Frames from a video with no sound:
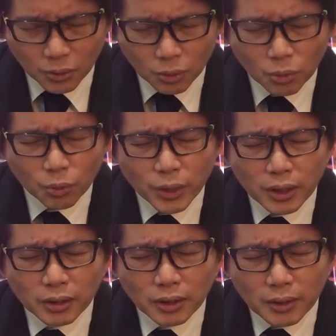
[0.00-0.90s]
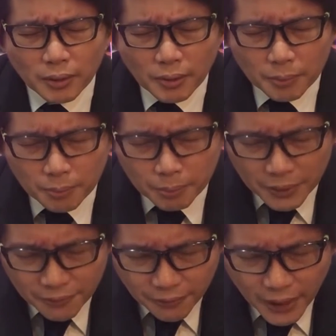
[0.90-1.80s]
who will
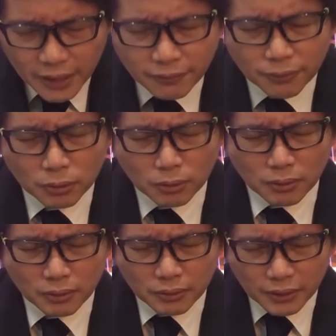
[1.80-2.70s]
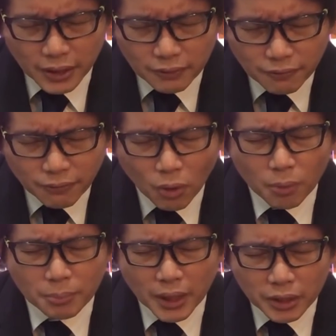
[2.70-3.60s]
be faithful in
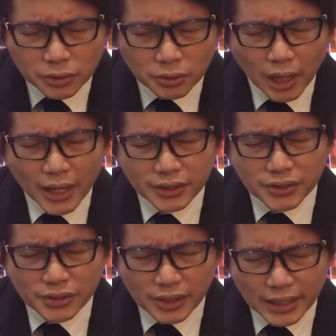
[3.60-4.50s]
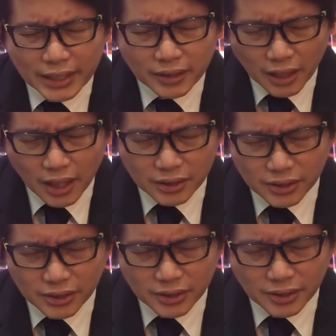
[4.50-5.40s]
forming Christ in
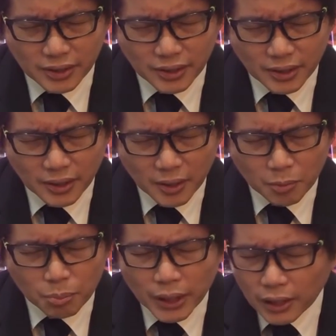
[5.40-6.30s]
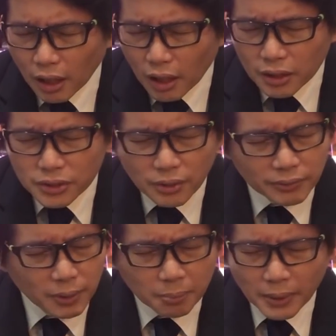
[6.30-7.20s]
us. Because
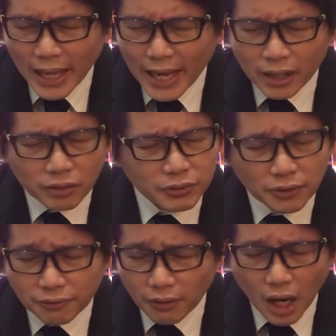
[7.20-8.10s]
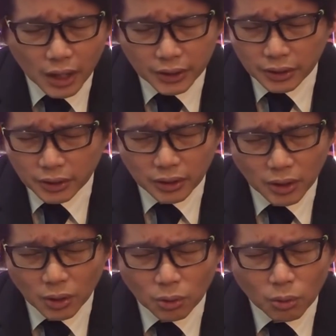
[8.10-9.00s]
of the plan of the Father,
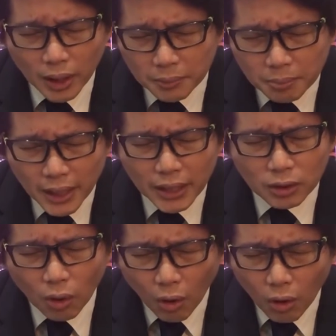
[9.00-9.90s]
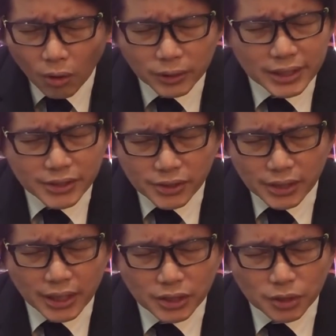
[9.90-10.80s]
who had made all these
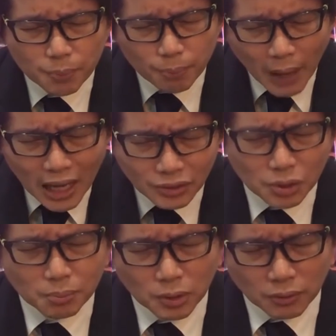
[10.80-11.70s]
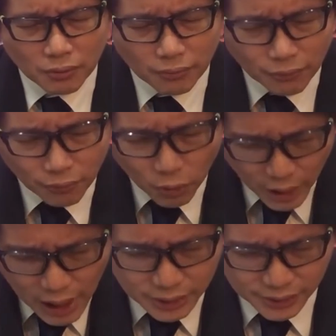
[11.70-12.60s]
things possible for
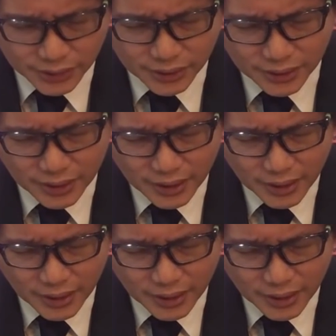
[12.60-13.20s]
us,